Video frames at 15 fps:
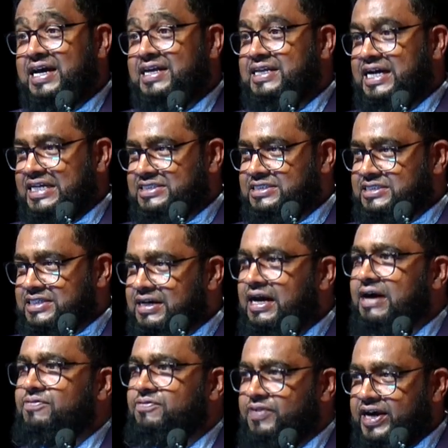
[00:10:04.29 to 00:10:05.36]
That's
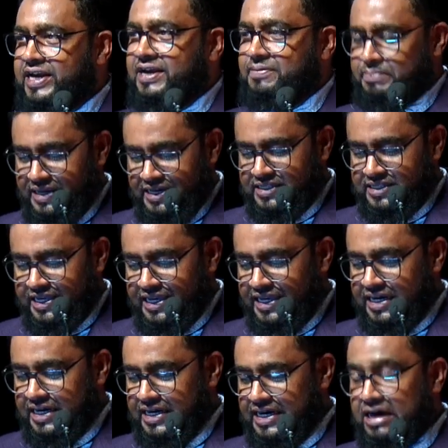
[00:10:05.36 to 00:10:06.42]
a very big
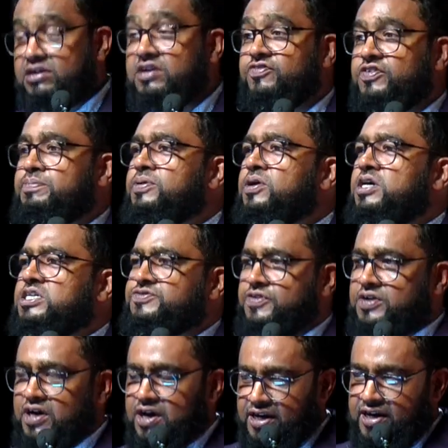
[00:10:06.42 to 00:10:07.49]
thing. A round of applause
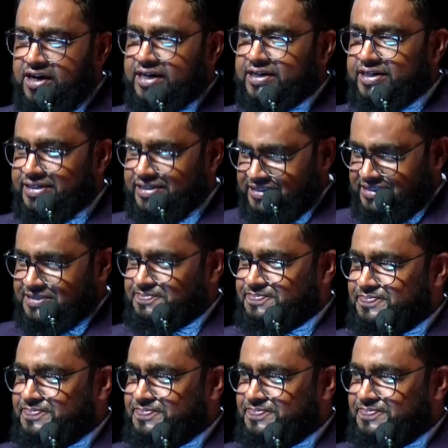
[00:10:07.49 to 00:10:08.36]
for all our girls.